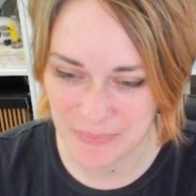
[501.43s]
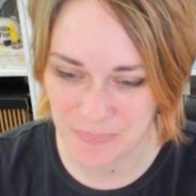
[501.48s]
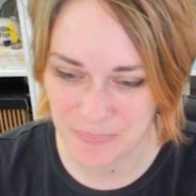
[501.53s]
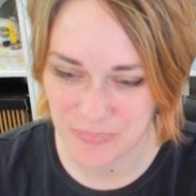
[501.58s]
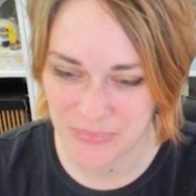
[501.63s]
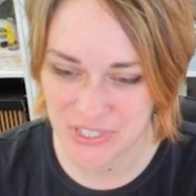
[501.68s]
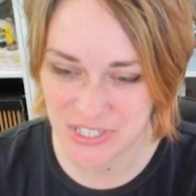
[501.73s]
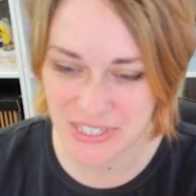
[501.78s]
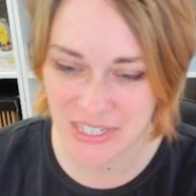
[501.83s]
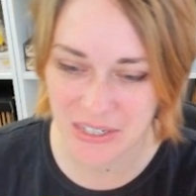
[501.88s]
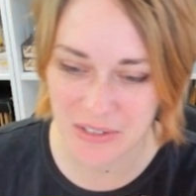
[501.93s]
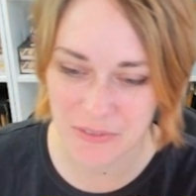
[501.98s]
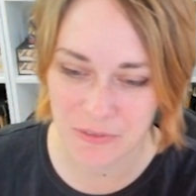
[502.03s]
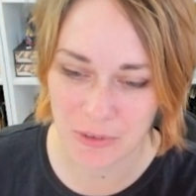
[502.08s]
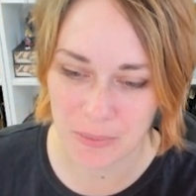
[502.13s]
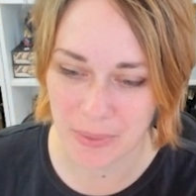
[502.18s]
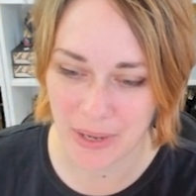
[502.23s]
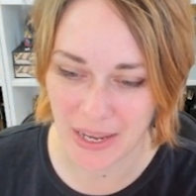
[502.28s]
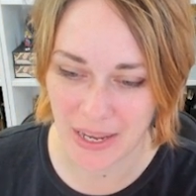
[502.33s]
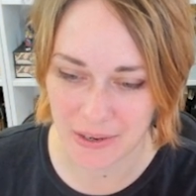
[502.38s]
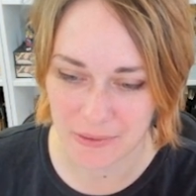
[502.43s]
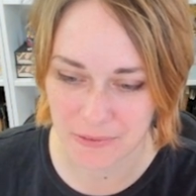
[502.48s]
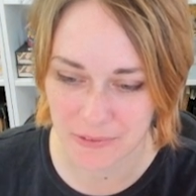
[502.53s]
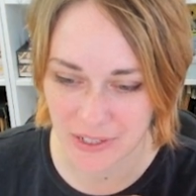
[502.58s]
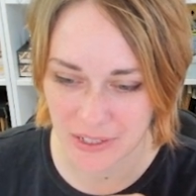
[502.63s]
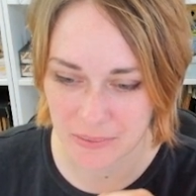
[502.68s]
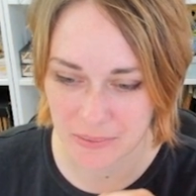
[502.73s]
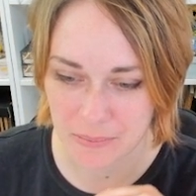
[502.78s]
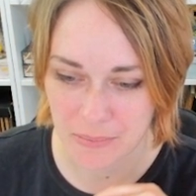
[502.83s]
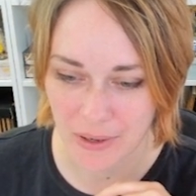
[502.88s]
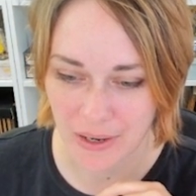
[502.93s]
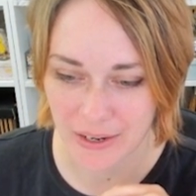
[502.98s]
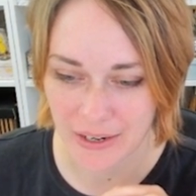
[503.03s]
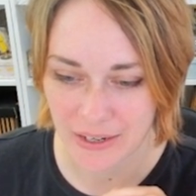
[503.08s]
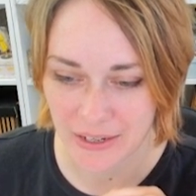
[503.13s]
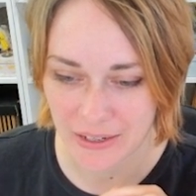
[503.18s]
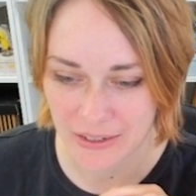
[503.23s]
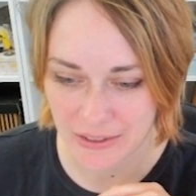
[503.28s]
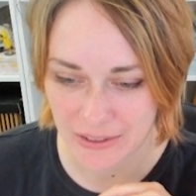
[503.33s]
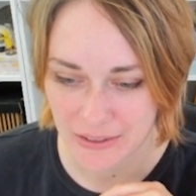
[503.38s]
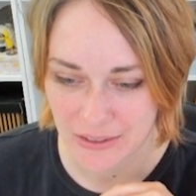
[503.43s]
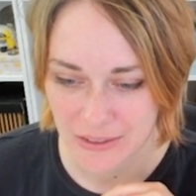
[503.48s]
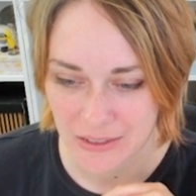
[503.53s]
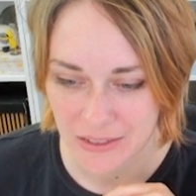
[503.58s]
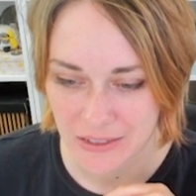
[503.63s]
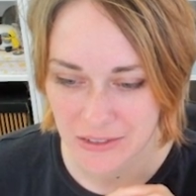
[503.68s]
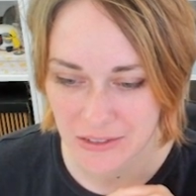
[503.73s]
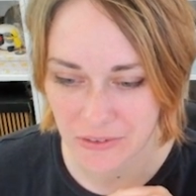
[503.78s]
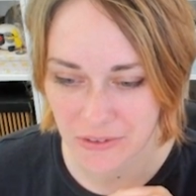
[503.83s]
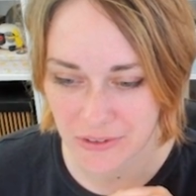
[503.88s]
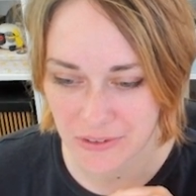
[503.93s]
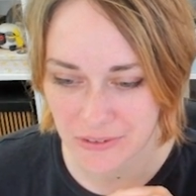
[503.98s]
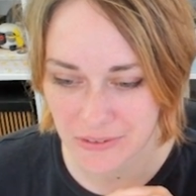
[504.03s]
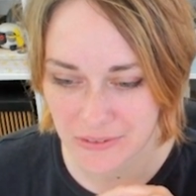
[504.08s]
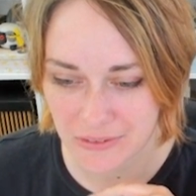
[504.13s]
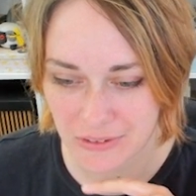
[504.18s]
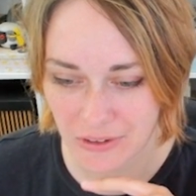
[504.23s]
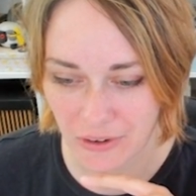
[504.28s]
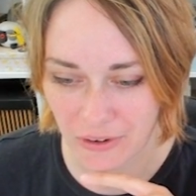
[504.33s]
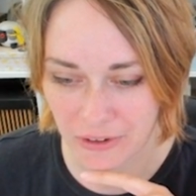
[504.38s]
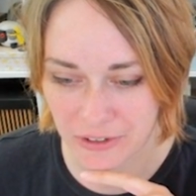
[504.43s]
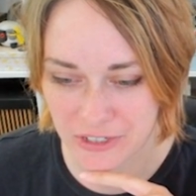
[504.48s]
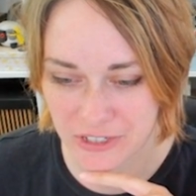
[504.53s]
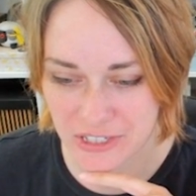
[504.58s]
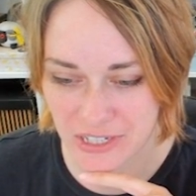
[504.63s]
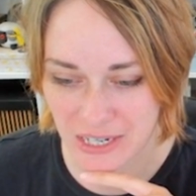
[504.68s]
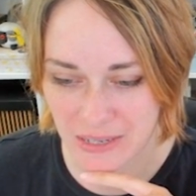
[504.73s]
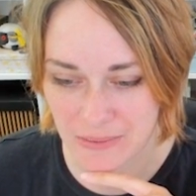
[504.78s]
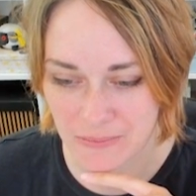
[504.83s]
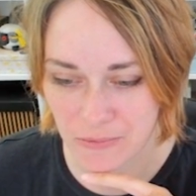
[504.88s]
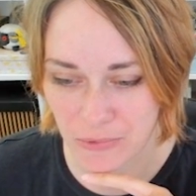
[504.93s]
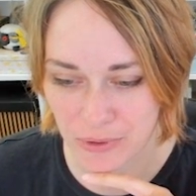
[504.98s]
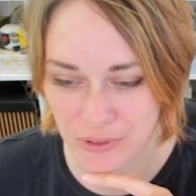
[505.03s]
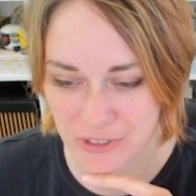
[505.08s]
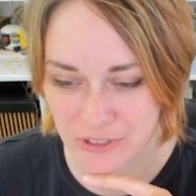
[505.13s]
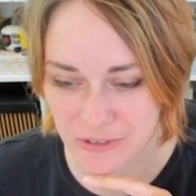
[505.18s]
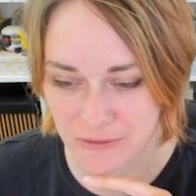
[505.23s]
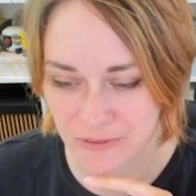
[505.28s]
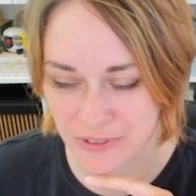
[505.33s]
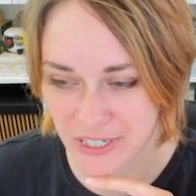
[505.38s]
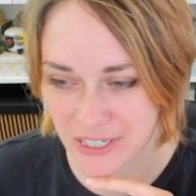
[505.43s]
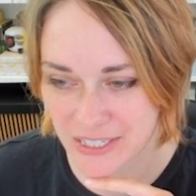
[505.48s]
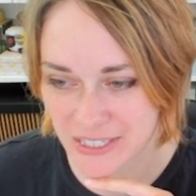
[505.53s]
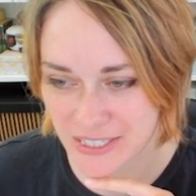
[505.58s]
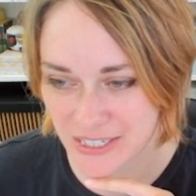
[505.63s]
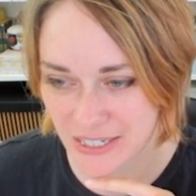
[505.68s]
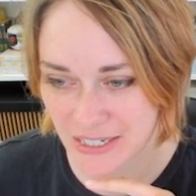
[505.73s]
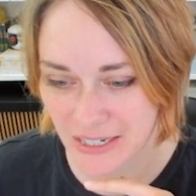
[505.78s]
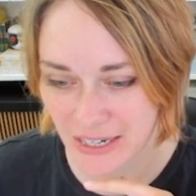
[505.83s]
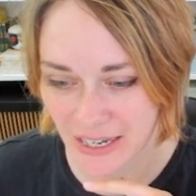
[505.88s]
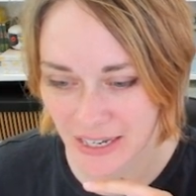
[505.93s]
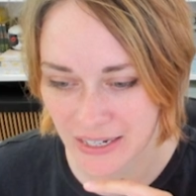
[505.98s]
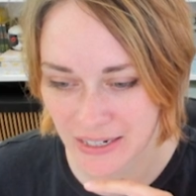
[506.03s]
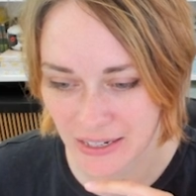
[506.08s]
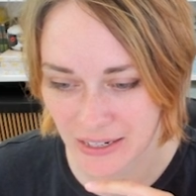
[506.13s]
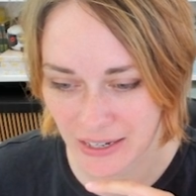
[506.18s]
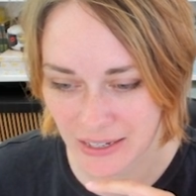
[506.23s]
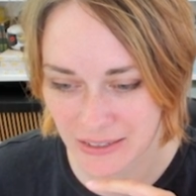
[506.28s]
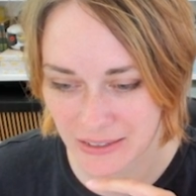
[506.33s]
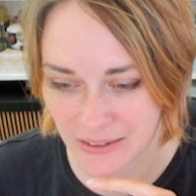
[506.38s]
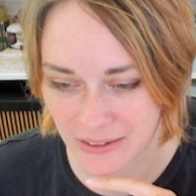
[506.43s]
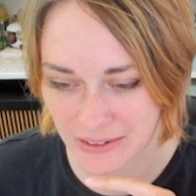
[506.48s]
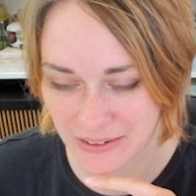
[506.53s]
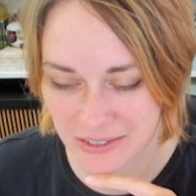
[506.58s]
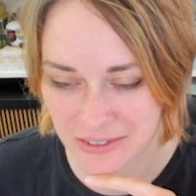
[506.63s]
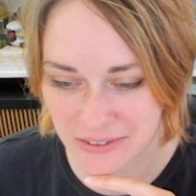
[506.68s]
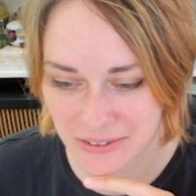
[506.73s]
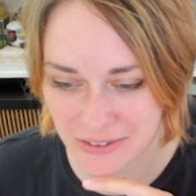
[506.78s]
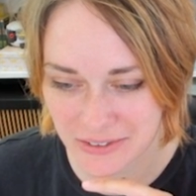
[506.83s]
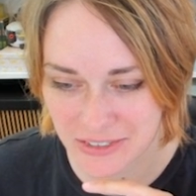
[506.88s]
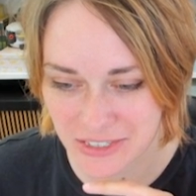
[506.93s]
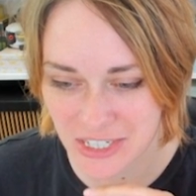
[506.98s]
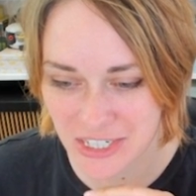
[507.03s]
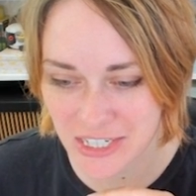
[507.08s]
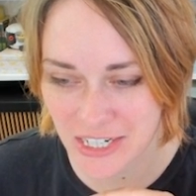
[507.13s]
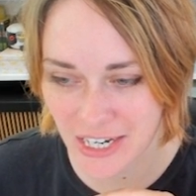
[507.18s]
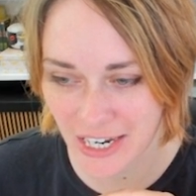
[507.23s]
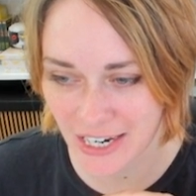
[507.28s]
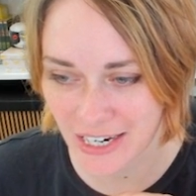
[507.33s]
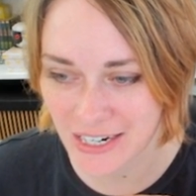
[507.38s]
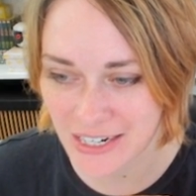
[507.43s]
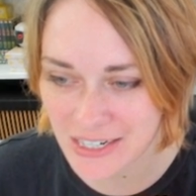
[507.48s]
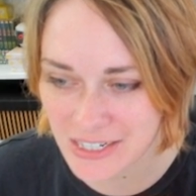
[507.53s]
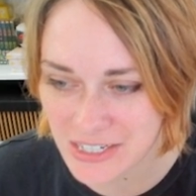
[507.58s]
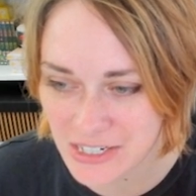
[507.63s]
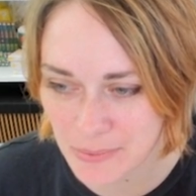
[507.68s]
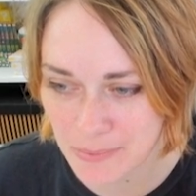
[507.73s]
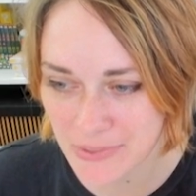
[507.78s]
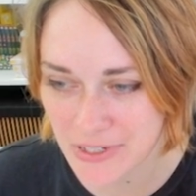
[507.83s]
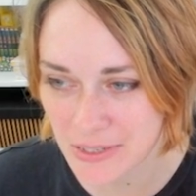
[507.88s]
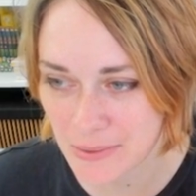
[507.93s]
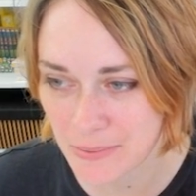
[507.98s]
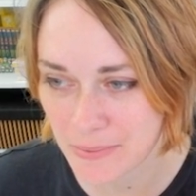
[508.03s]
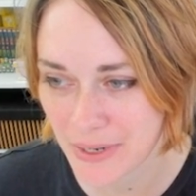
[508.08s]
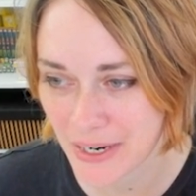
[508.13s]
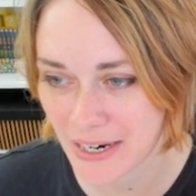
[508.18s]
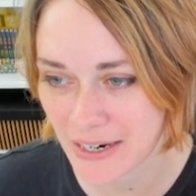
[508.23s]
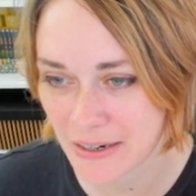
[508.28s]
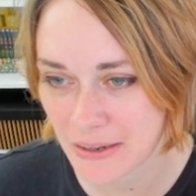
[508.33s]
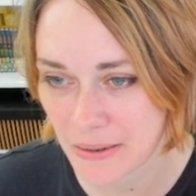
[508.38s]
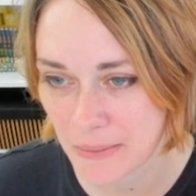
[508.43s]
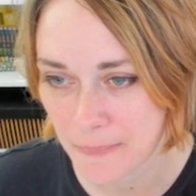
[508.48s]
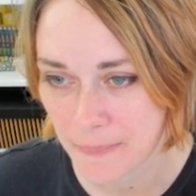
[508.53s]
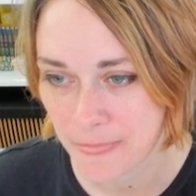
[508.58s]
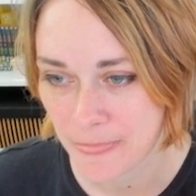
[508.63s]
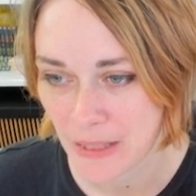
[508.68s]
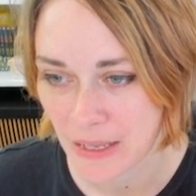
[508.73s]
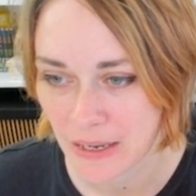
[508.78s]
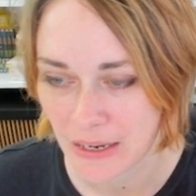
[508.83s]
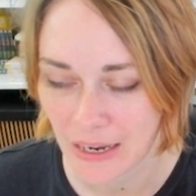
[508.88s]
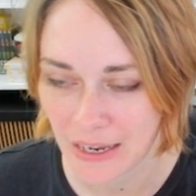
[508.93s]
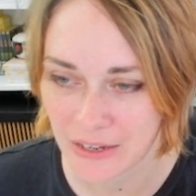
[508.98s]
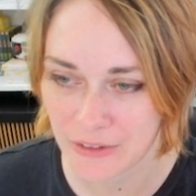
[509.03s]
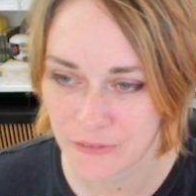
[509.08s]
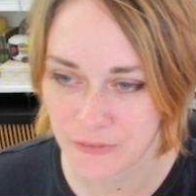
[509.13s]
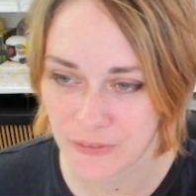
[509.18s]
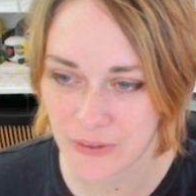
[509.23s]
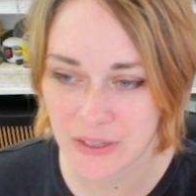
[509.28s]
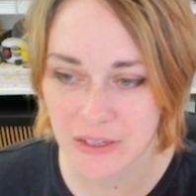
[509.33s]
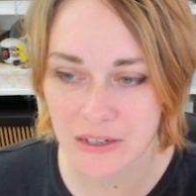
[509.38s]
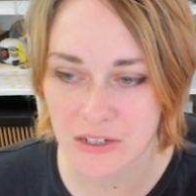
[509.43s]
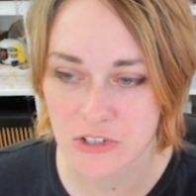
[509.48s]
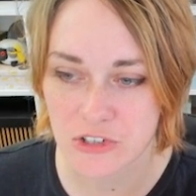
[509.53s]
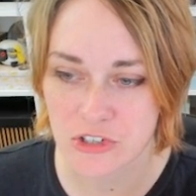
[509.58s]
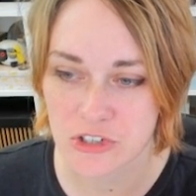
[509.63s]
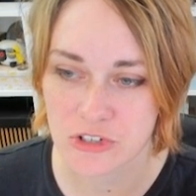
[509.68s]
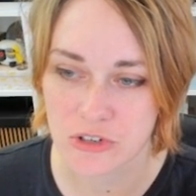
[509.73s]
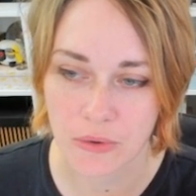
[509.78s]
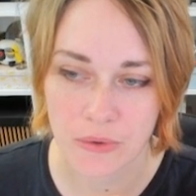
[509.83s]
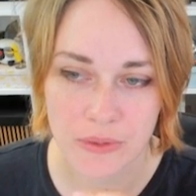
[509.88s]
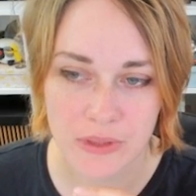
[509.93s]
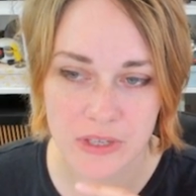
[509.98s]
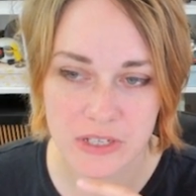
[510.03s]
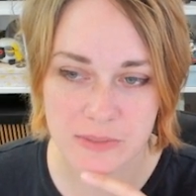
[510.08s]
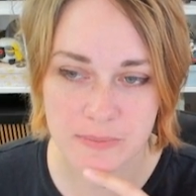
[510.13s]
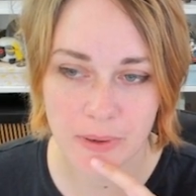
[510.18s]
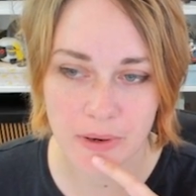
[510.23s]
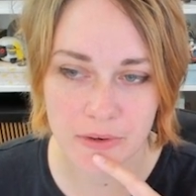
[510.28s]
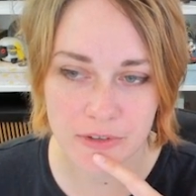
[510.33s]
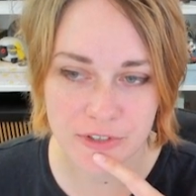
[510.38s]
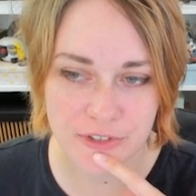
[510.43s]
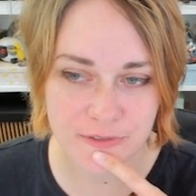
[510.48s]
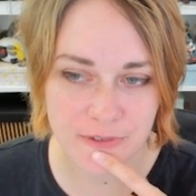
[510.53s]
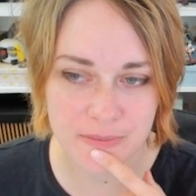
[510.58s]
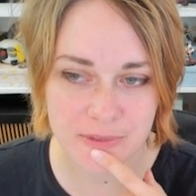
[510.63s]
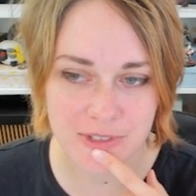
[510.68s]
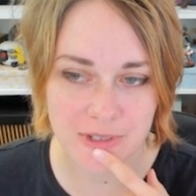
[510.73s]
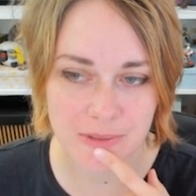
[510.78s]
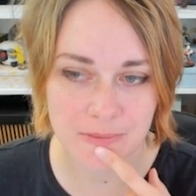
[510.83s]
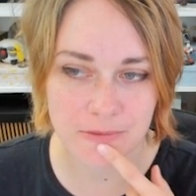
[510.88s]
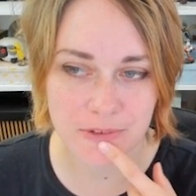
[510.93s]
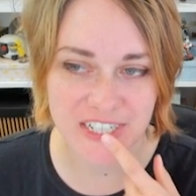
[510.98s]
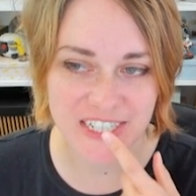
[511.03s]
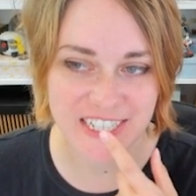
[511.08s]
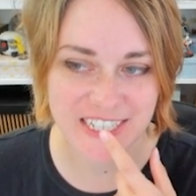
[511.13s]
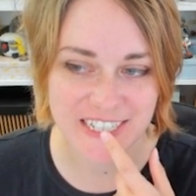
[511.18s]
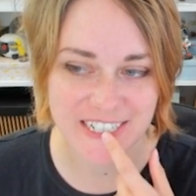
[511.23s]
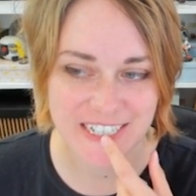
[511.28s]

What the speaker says: Still from back when my artist name was Rigita and I had like the TK domain. And I think I stole this post from somewhere.